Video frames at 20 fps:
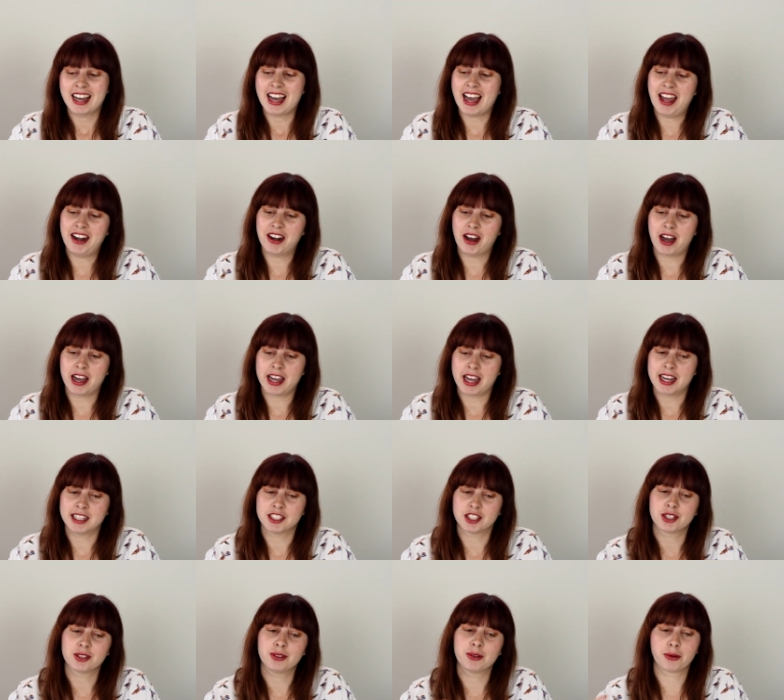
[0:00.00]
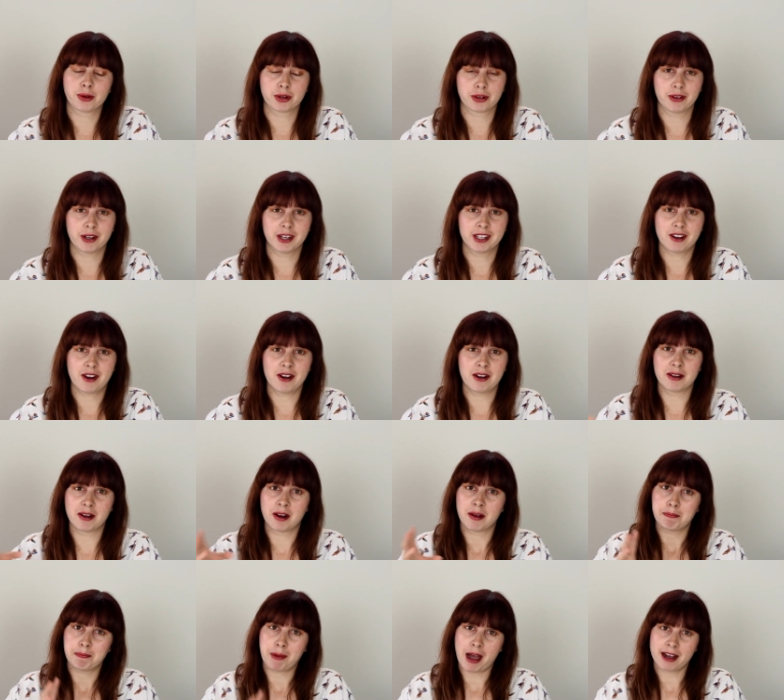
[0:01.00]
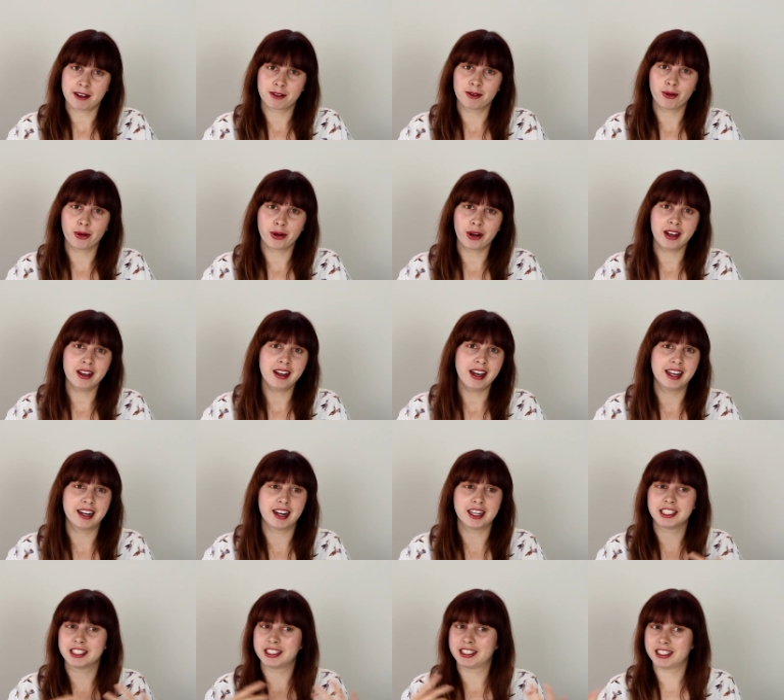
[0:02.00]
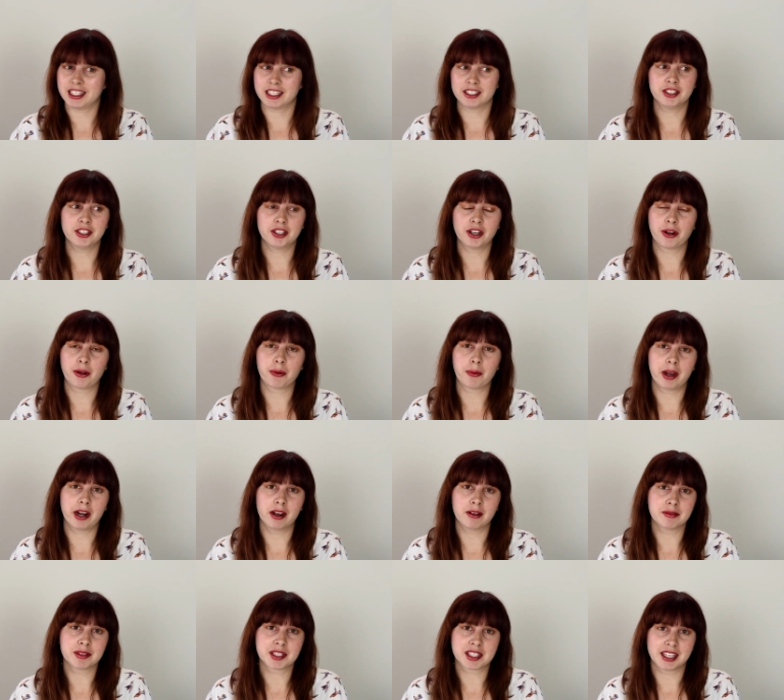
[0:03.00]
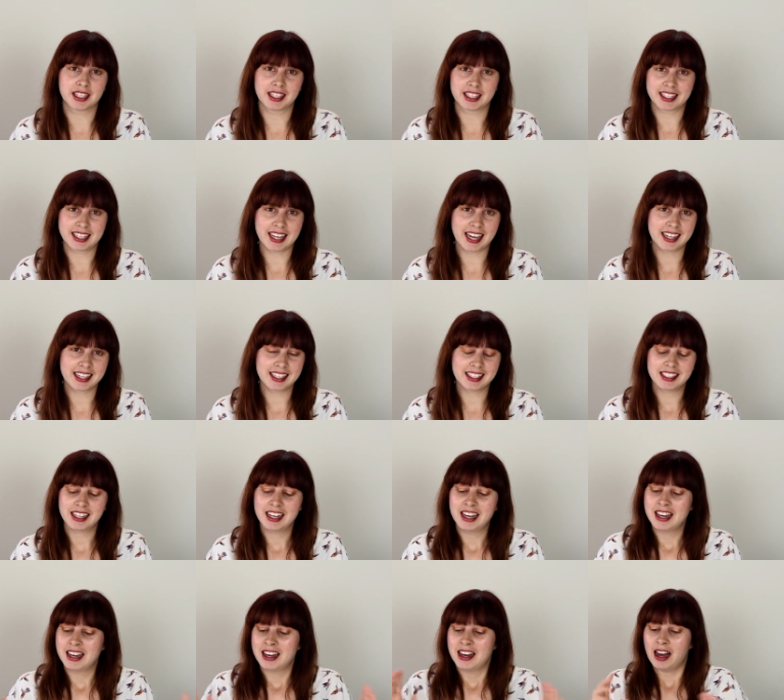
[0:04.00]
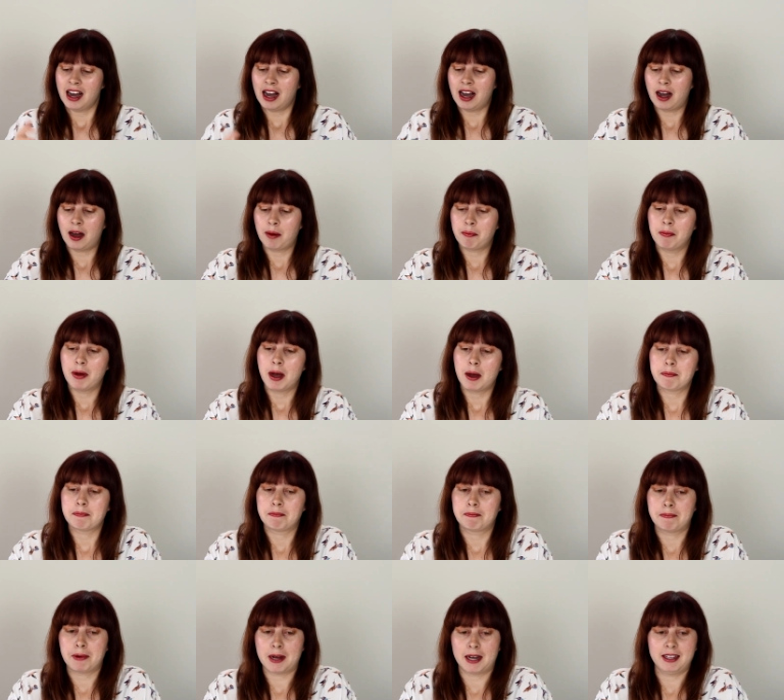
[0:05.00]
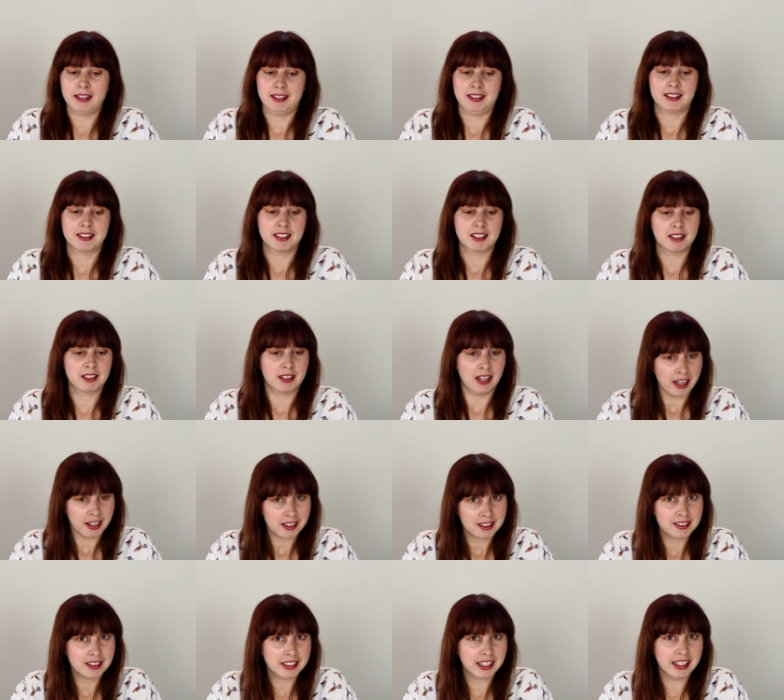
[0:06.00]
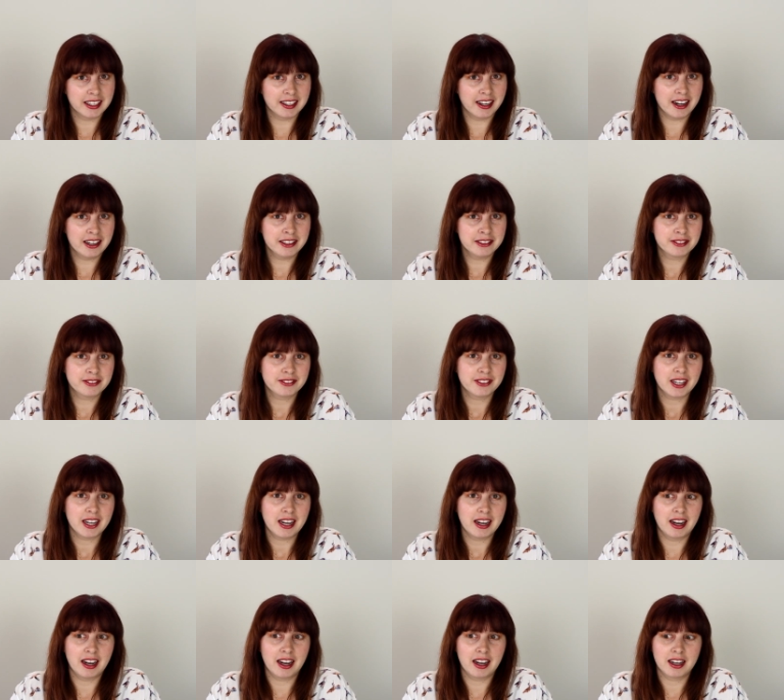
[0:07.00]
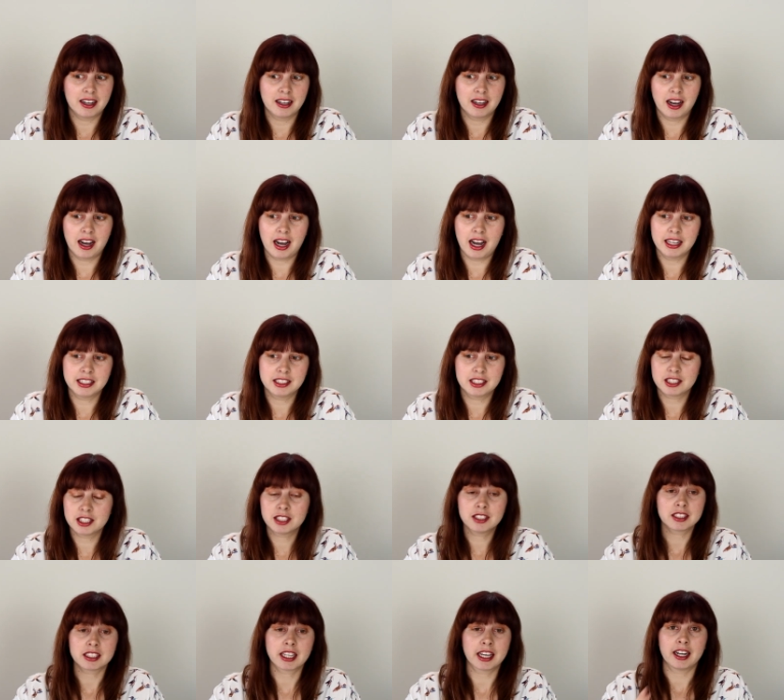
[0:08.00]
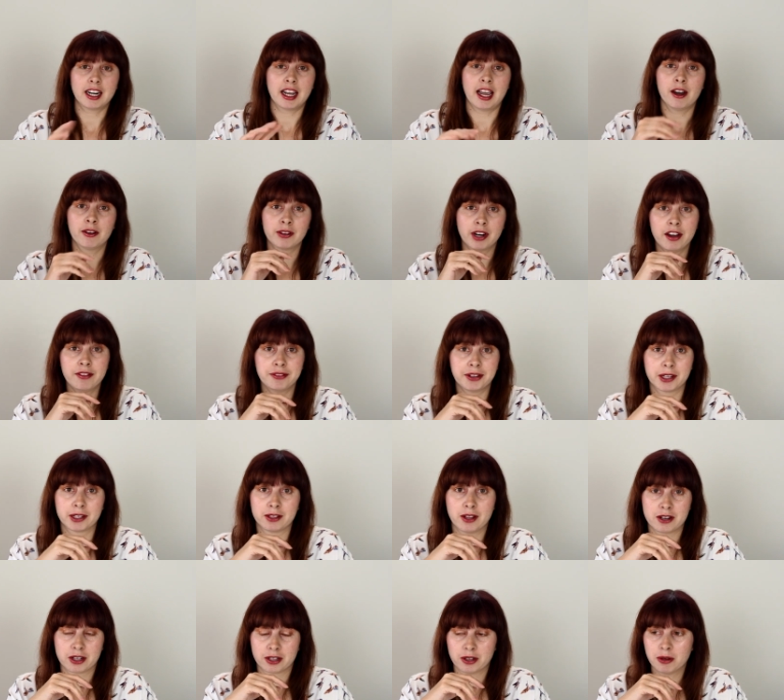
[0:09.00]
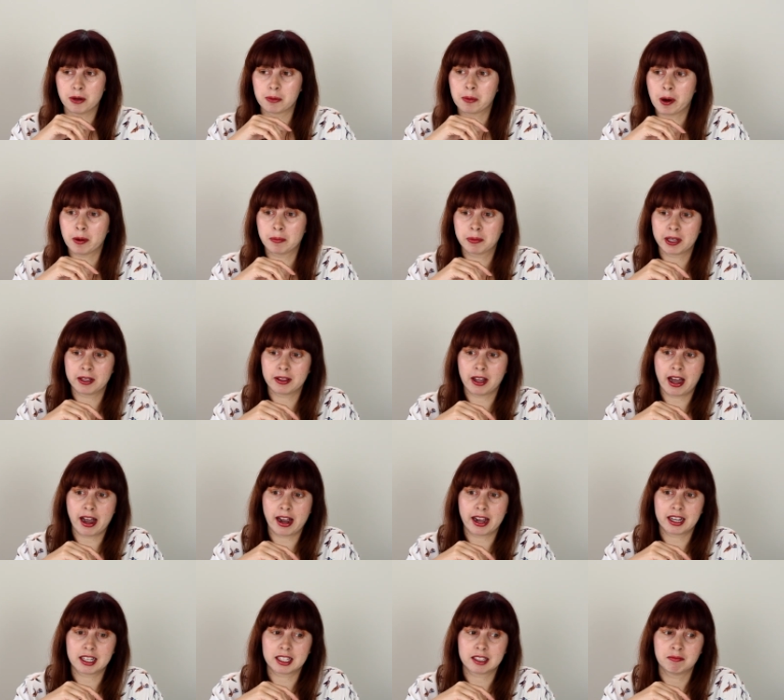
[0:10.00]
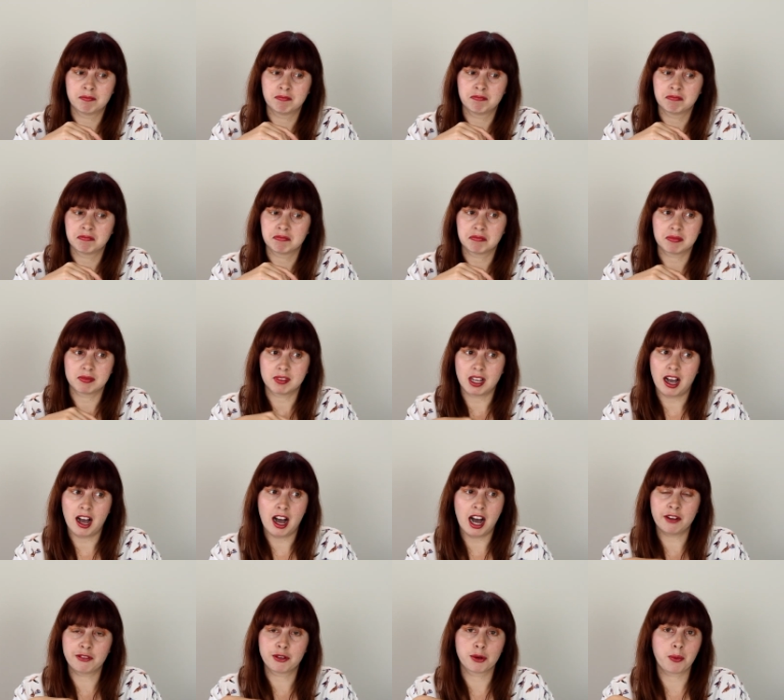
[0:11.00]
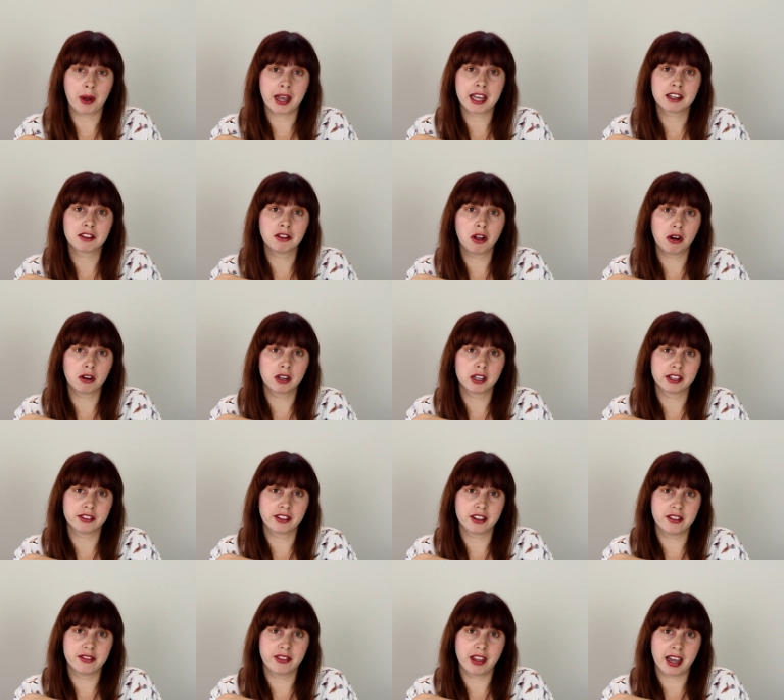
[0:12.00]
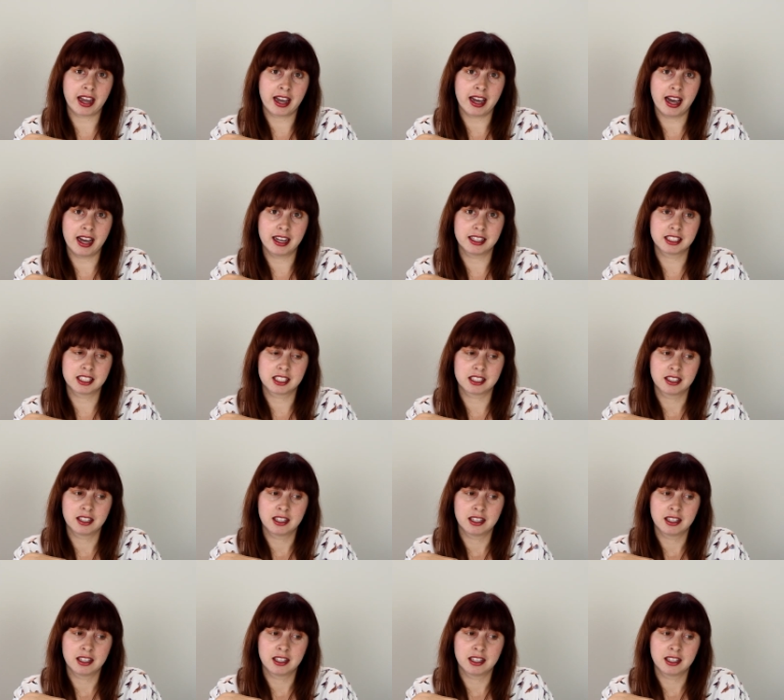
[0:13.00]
and I had to order it on back order, and I didn't know when I was gonna get it, but luckily enough I didn't get held up very long at all, probably like half a week longer than they had